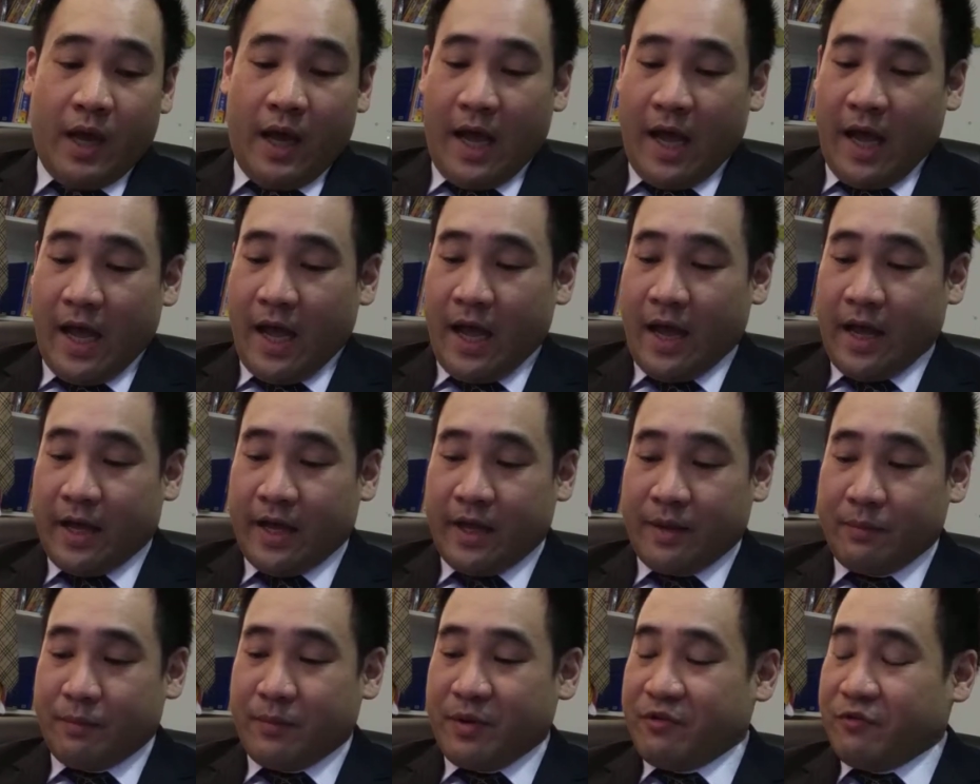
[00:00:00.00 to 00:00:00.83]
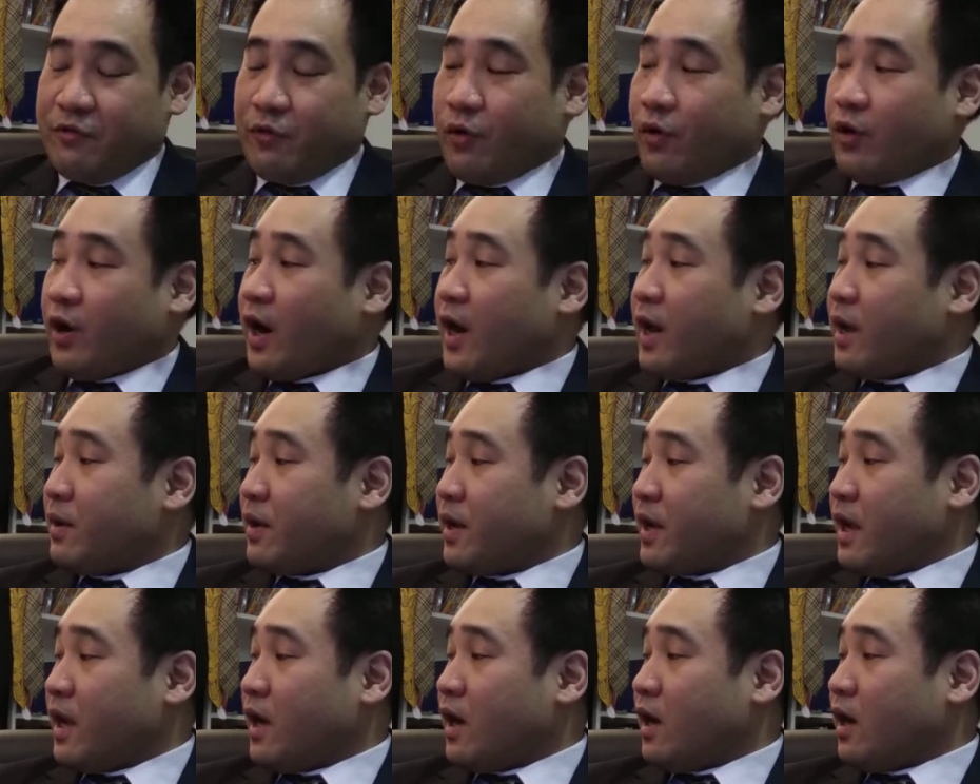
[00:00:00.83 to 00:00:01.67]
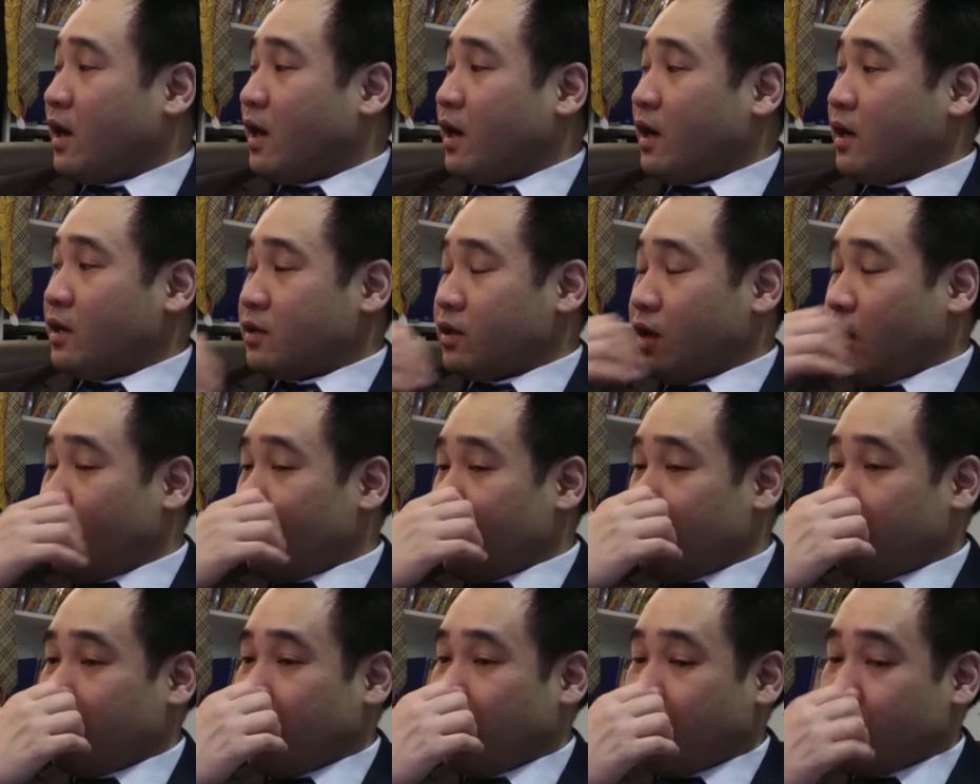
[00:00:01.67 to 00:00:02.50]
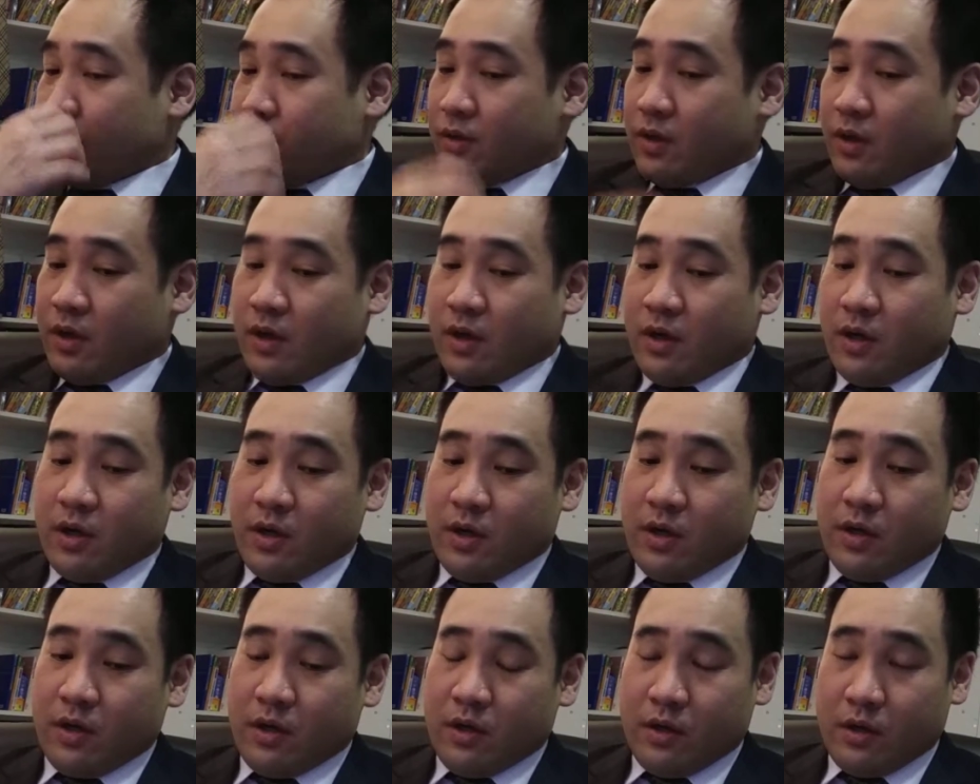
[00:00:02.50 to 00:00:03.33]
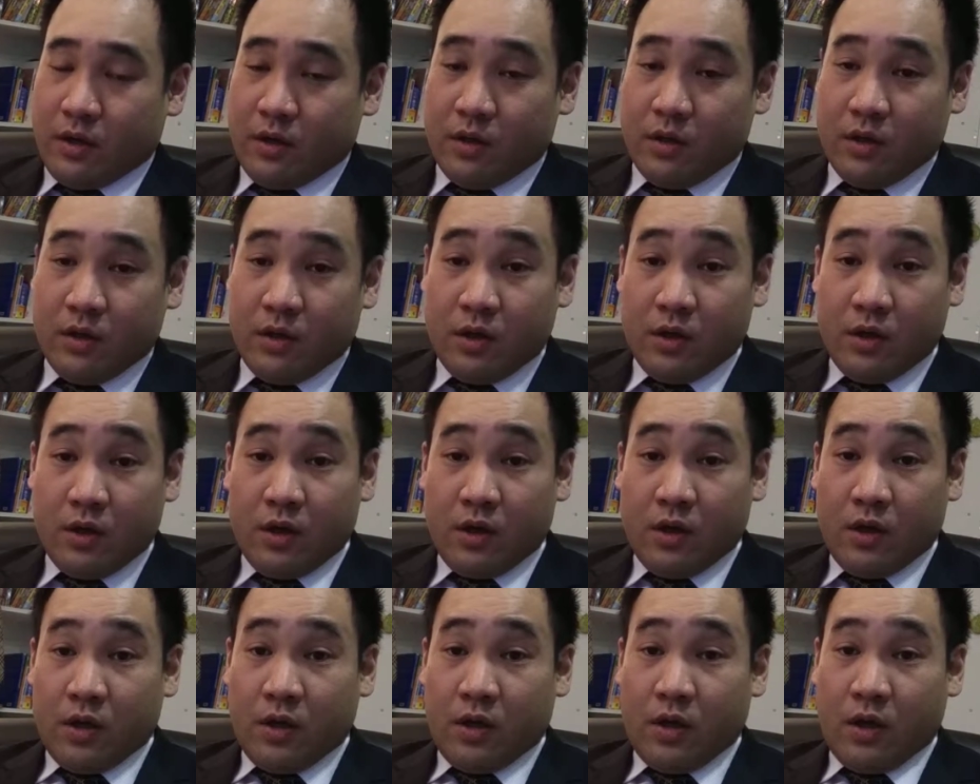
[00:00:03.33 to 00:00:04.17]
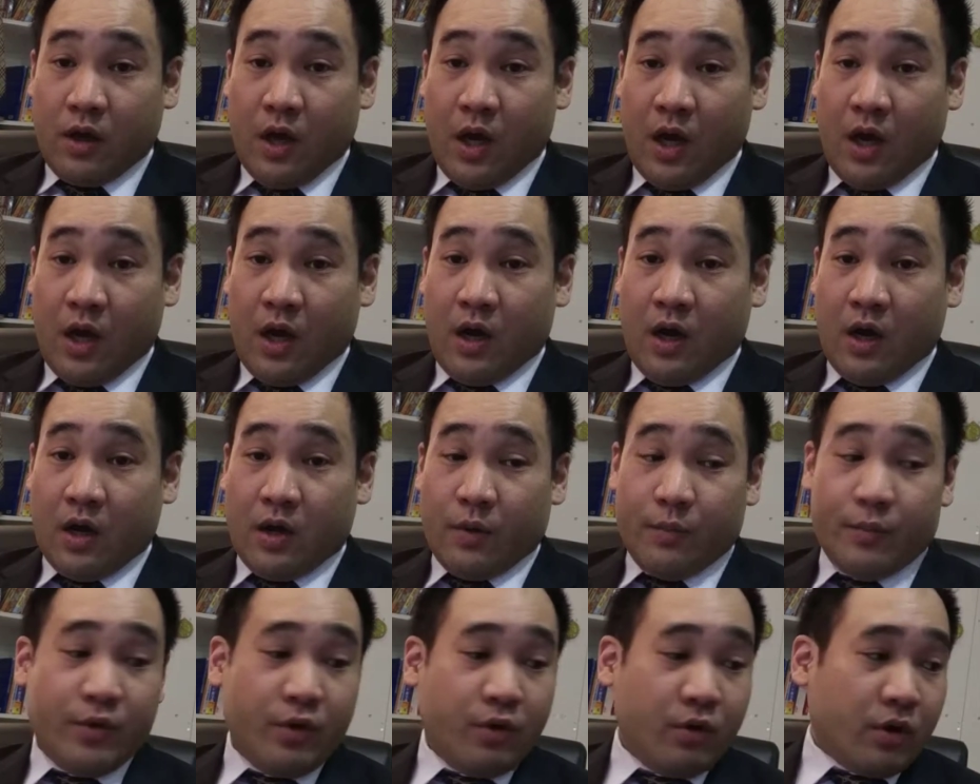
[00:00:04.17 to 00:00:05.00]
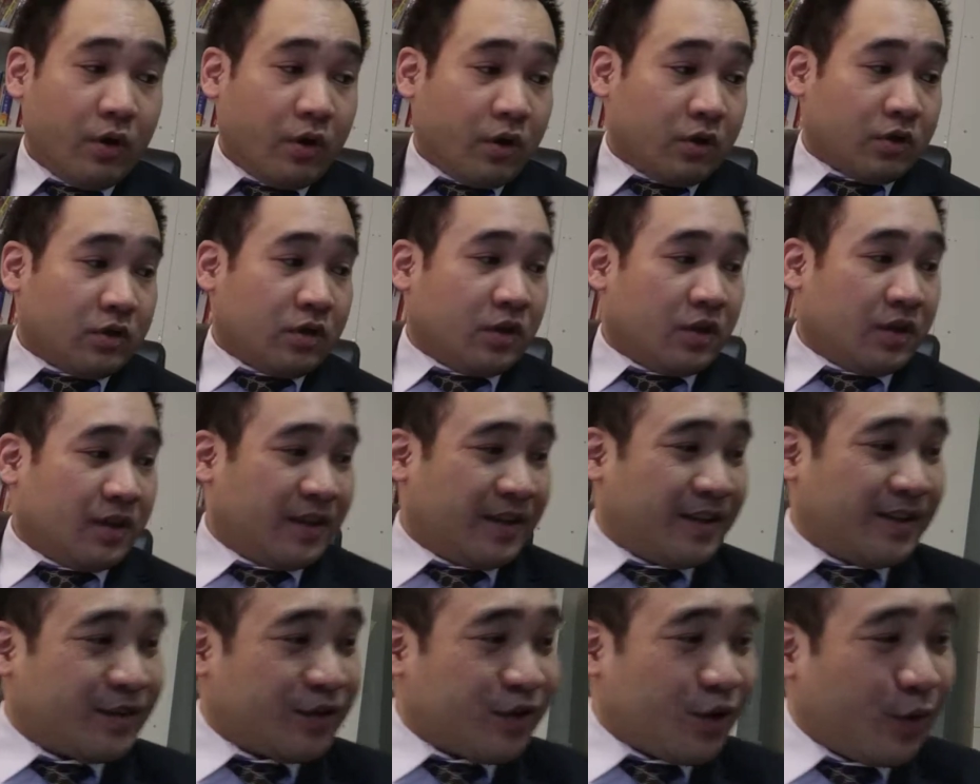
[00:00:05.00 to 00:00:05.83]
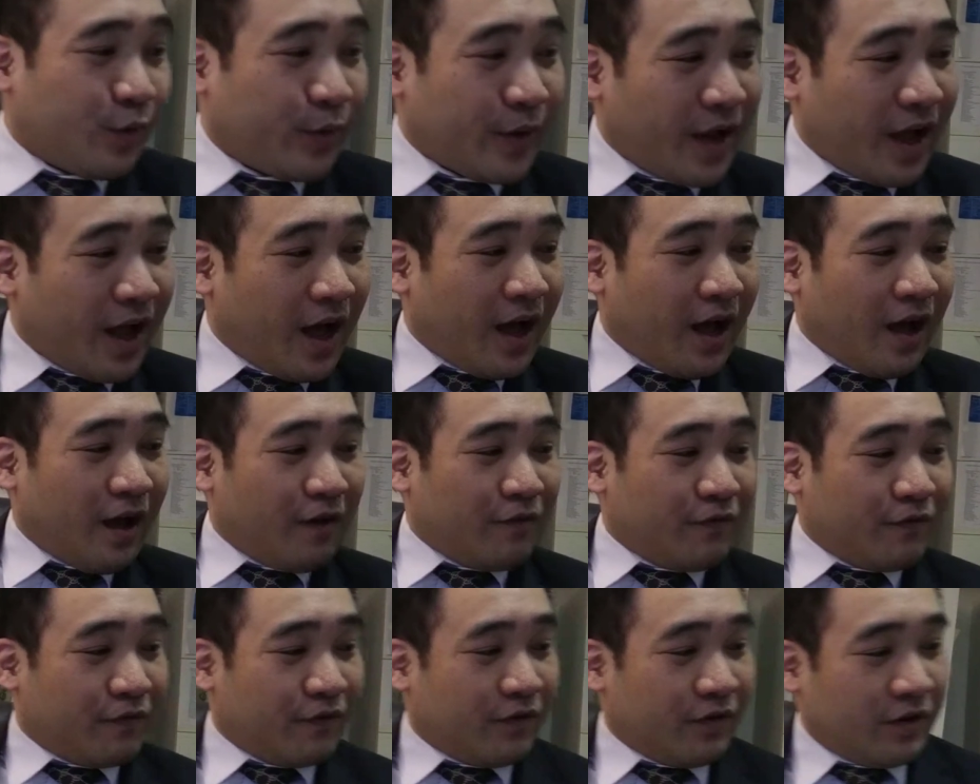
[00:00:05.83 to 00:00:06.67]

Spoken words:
And before I talk about the computers, so we have